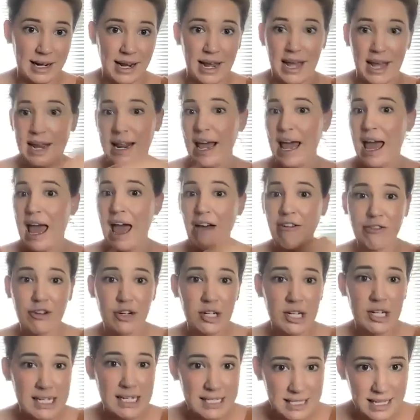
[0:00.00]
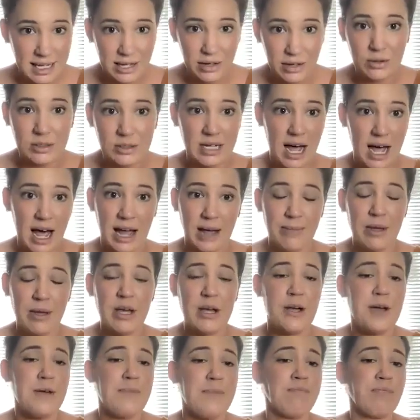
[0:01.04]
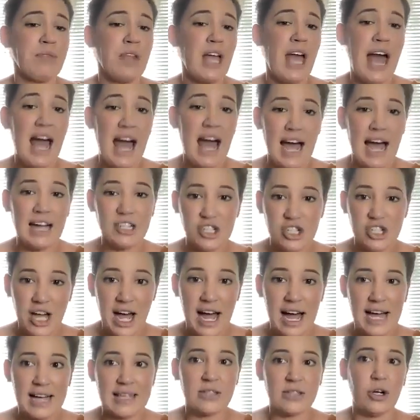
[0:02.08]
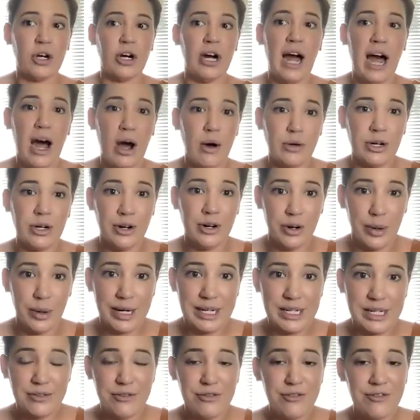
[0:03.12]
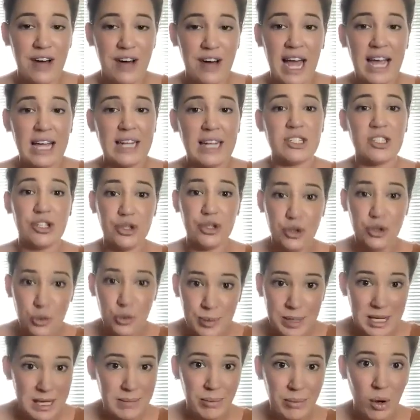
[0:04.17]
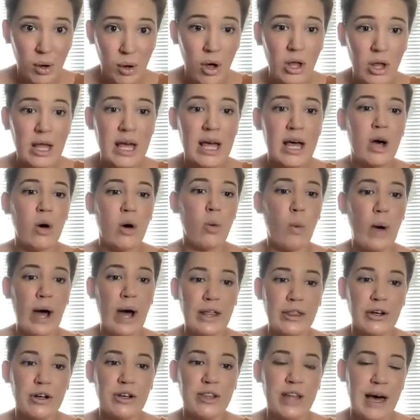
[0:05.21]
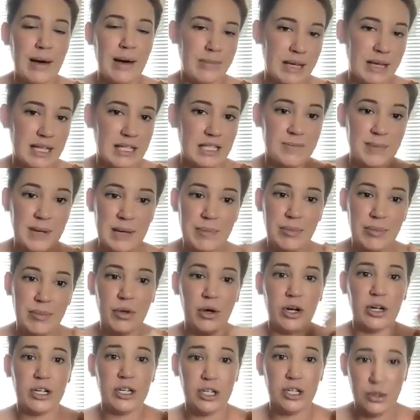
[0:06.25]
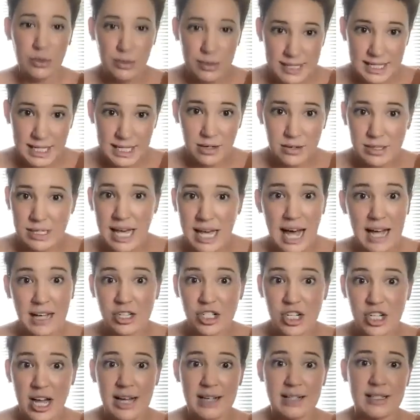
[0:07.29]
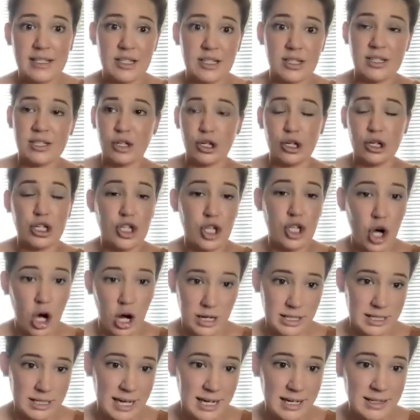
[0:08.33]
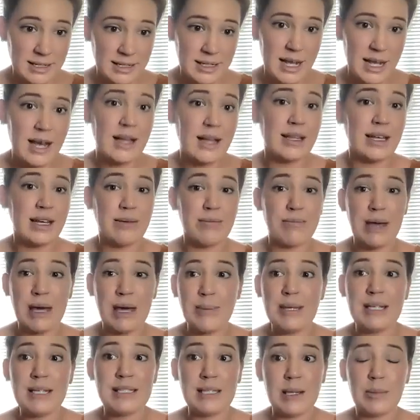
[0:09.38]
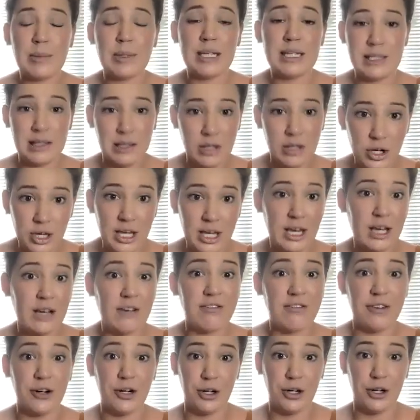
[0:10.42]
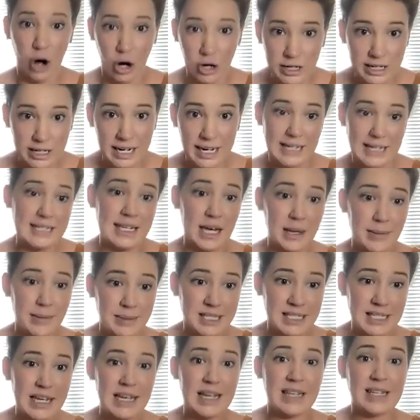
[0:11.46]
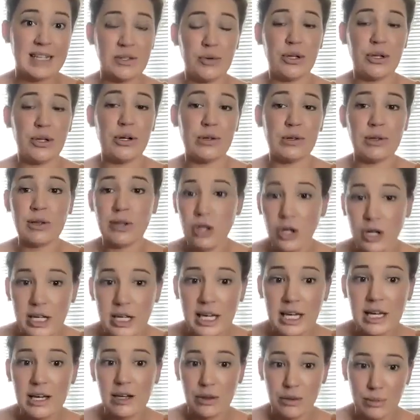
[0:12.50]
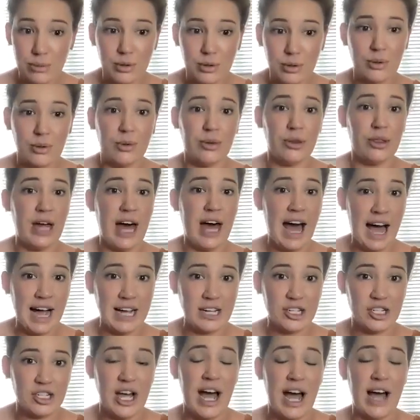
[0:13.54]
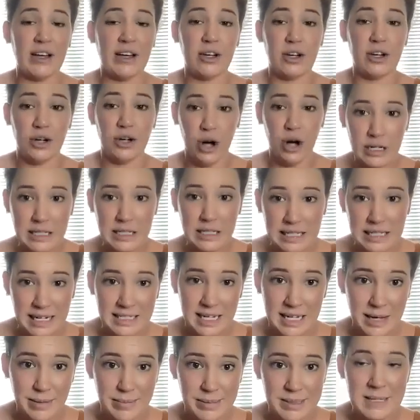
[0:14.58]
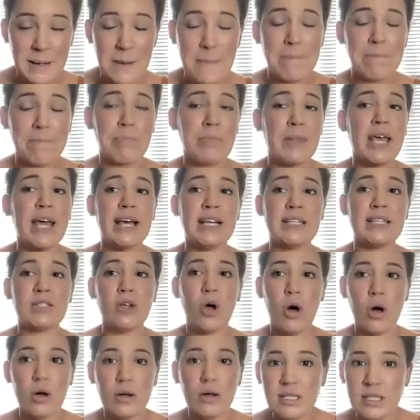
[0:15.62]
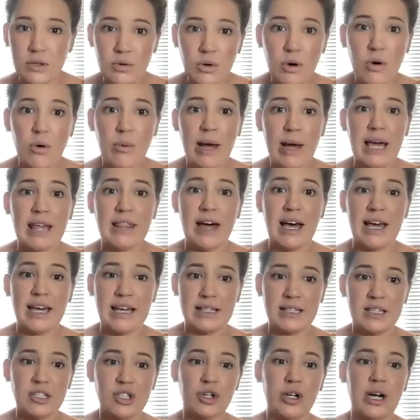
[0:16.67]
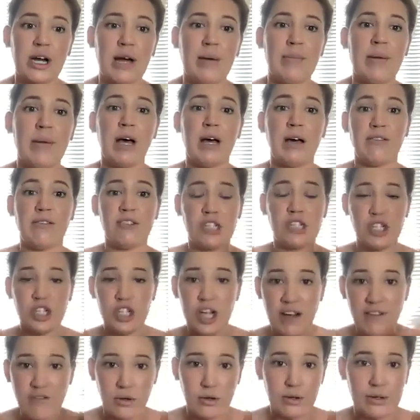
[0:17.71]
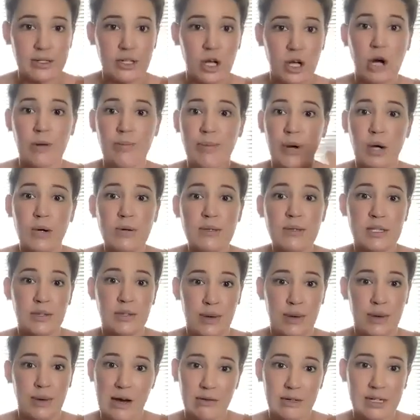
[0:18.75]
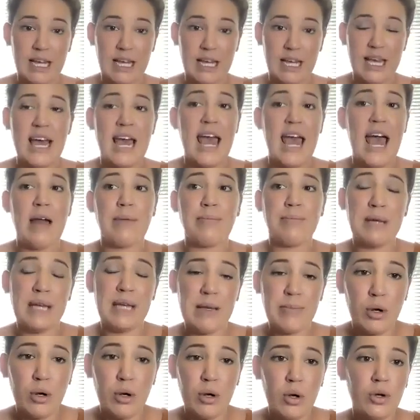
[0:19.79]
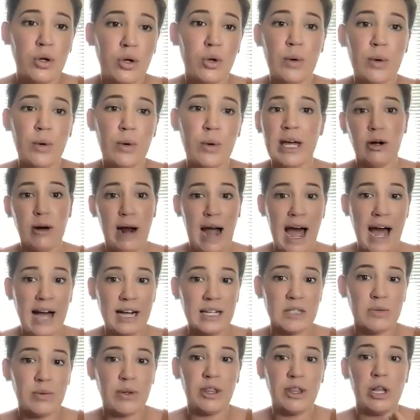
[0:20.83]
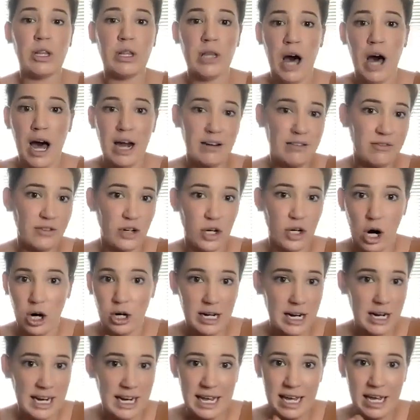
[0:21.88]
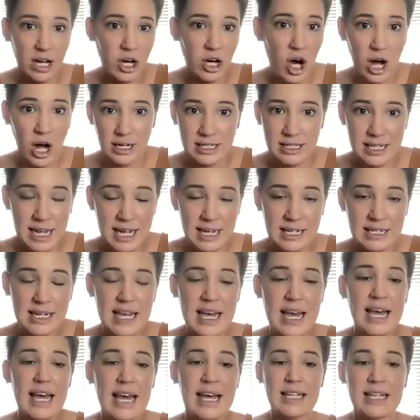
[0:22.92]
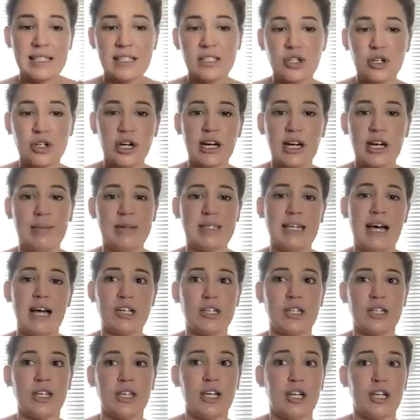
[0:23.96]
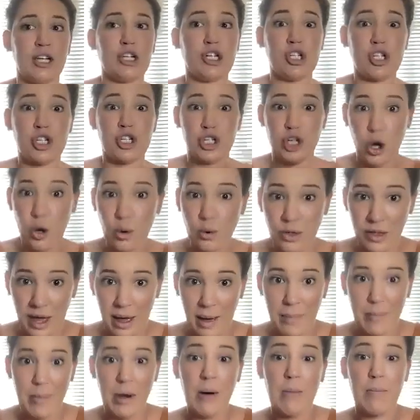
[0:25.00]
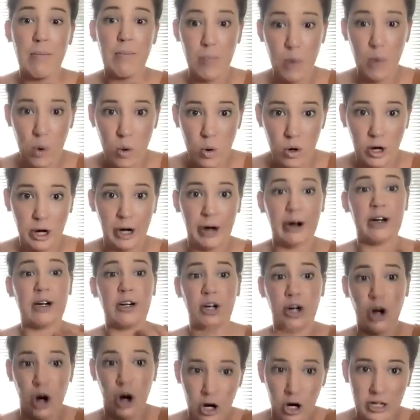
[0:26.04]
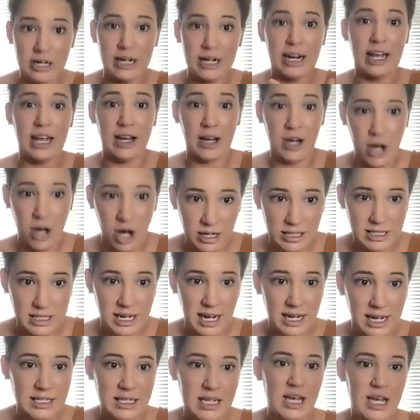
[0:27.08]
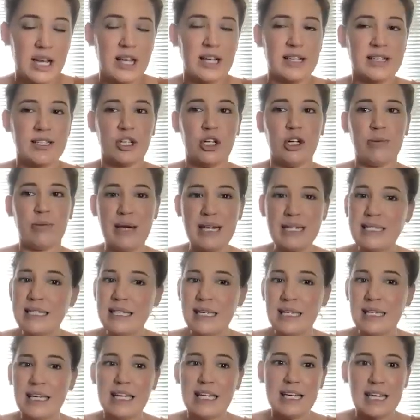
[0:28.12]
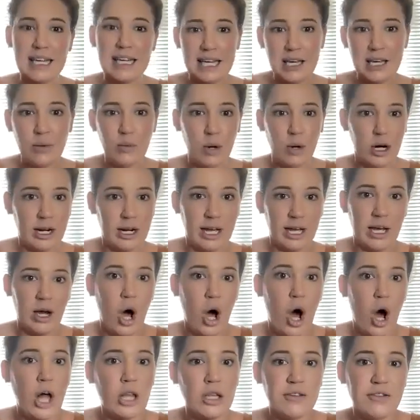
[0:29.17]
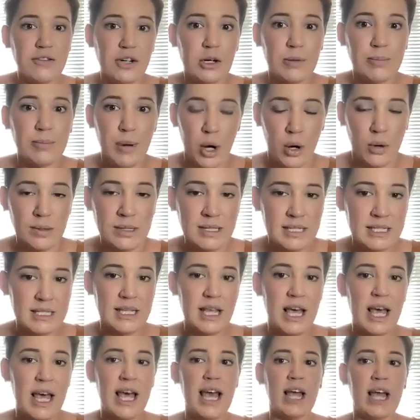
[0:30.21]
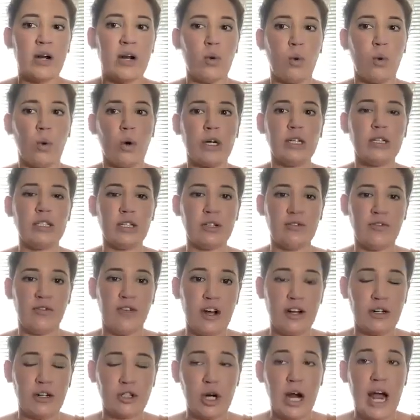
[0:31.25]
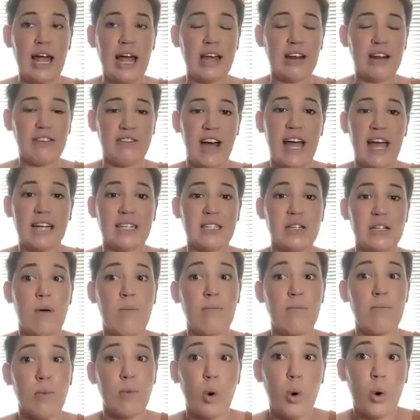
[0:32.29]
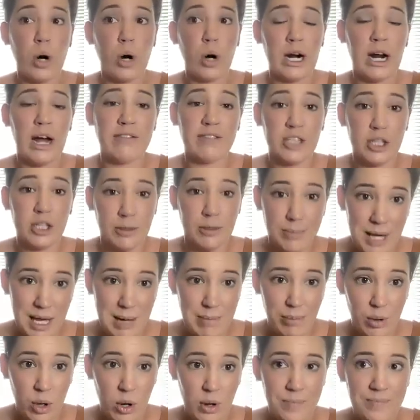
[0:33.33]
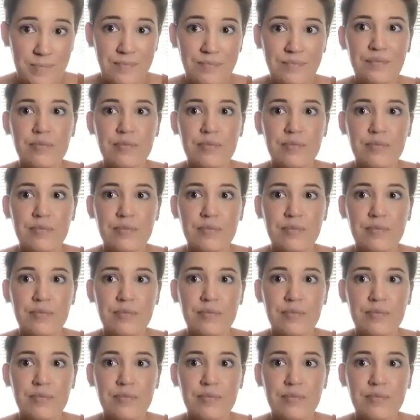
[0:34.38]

in it every single time. Hashtags are how you're going to find new people, whether that means people are using those hashtags to search content, like maybe somebody's looking for gardening tips. So they're looking through the hashtag gardening tips. It's also a way that Instagram shuffles our posts around. And people who interact with a lot of gardening content, Instagram is actually going to show them more gardening content. So you're basically keywording all of your posts in order to try and find more of your people.